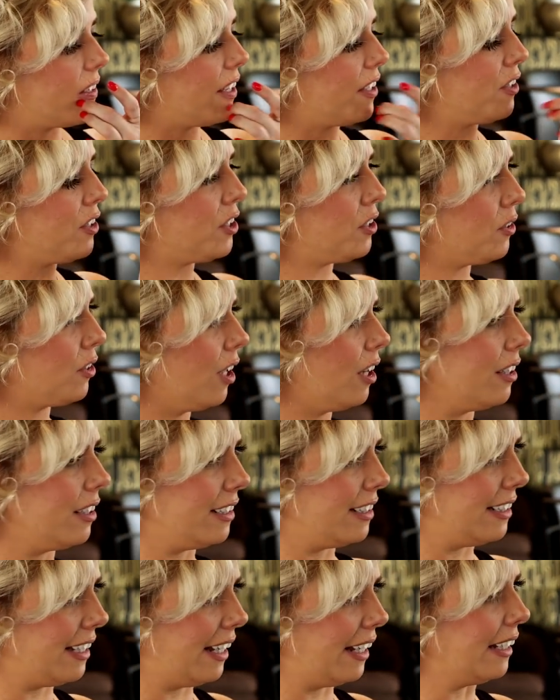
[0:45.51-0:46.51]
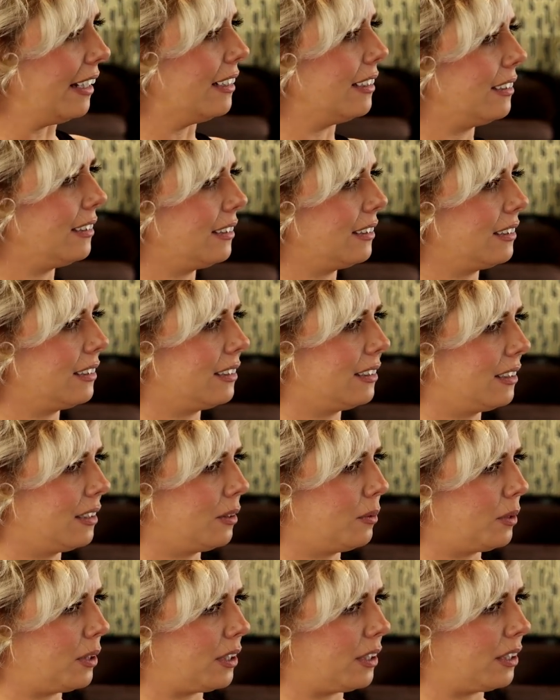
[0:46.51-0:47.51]
I know you don't call it a date.
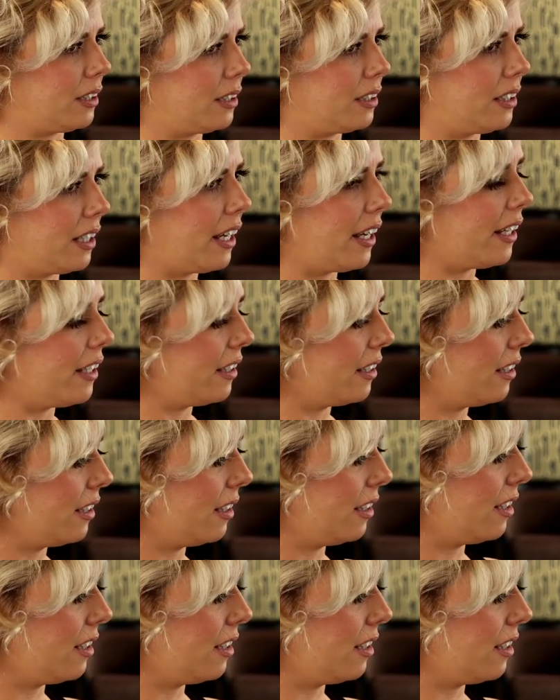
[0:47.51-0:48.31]
Well, we do, yeah. Yeah.